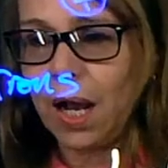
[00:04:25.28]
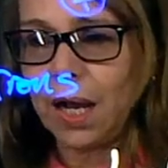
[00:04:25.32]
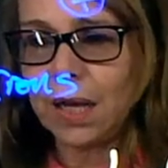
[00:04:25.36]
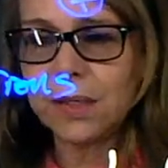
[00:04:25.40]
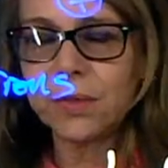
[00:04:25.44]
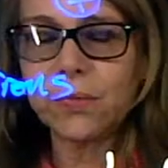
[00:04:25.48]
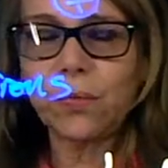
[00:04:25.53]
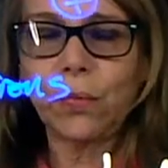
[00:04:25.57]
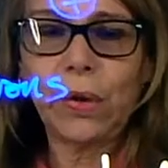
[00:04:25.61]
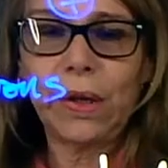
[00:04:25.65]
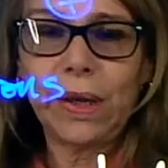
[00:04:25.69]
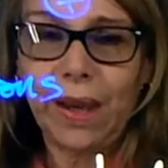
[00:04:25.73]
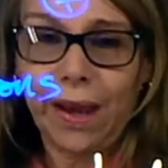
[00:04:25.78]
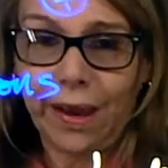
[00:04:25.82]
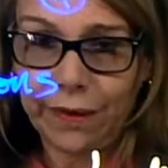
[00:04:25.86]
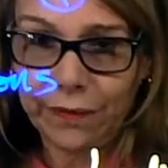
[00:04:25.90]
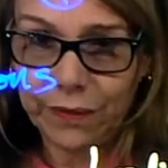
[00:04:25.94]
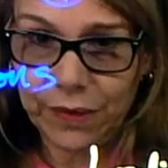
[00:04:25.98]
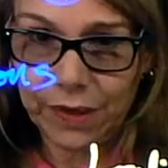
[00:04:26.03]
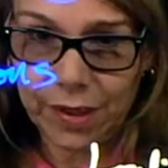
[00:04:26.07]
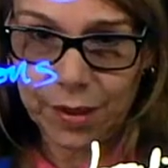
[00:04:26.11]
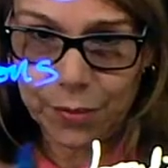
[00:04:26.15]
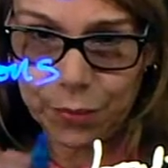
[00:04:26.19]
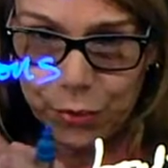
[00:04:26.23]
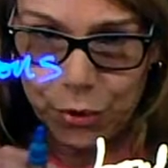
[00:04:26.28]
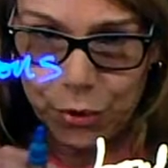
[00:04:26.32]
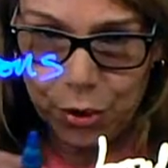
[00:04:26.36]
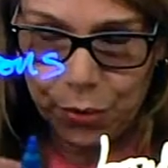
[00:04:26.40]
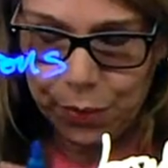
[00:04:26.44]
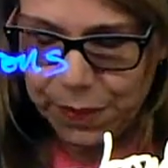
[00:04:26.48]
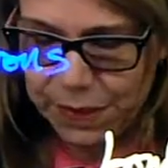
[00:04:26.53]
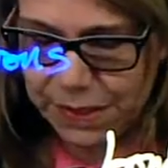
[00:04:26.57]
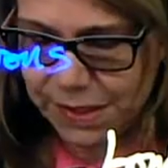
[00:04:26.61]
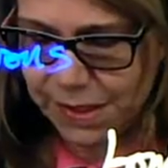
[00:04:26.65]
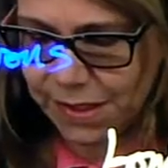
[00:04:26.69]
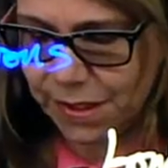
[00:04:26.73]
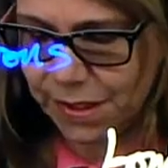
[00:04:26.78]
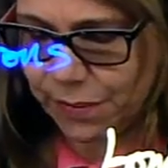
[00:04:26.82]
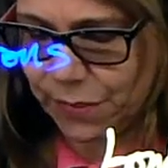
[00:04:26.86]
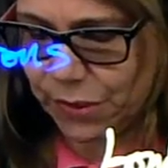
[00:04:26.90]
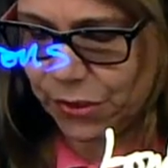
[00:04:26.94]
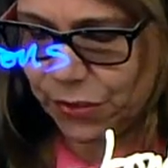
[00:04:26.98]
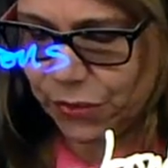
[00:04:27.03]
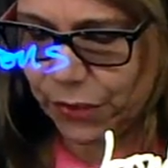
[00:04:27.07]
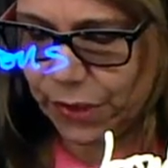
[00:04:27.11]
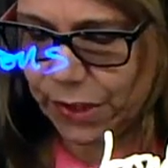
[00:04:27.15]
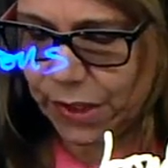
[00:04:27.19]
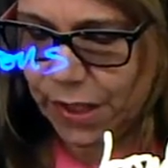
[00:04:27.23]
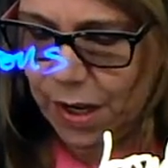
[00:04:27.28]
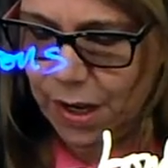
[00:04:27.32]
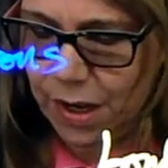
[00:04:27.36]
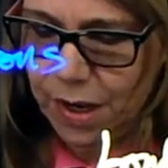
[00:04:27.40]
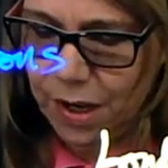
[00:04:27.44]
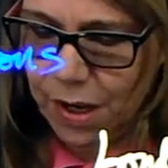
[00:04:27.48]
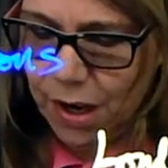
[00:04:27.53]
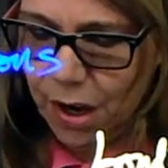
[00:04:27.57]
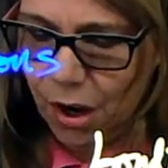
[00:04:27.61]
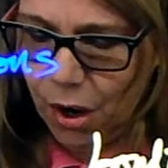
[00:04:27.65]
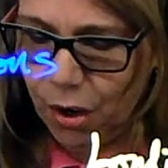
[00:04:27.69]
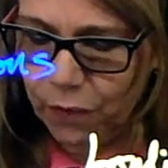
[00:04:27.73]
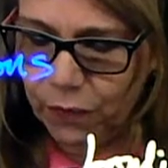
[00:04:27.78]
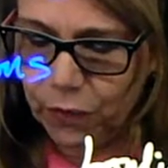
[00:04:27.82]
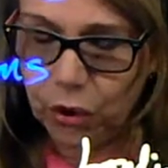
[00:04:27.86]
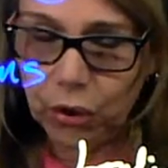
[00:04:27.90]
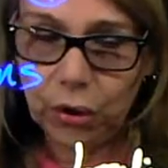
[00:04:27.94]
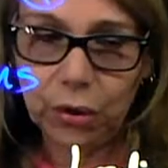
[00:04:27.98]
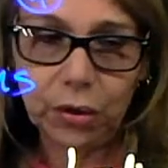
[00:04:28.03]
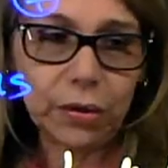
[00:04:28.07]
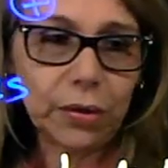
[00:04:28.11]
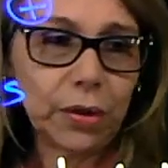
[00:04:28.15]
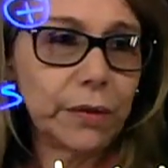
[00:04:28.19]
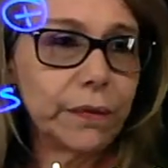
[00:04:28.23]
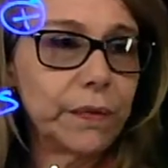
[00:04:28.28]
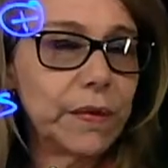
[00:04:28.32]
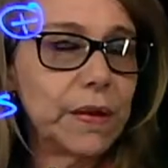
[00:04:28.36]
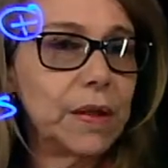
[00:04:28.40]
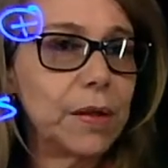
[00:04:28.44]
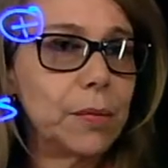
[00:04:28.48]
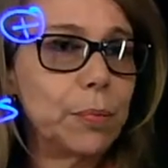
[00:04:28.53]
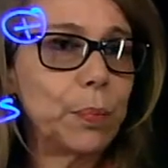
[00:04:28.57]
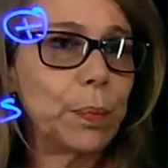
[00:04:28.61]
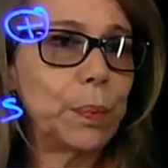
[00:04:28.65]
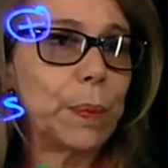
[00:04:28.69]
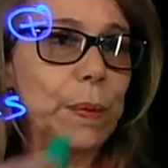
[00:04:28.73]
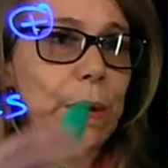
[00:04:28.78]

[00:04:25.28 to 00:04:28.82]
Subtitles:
we have the appropriate symmetry of all of the p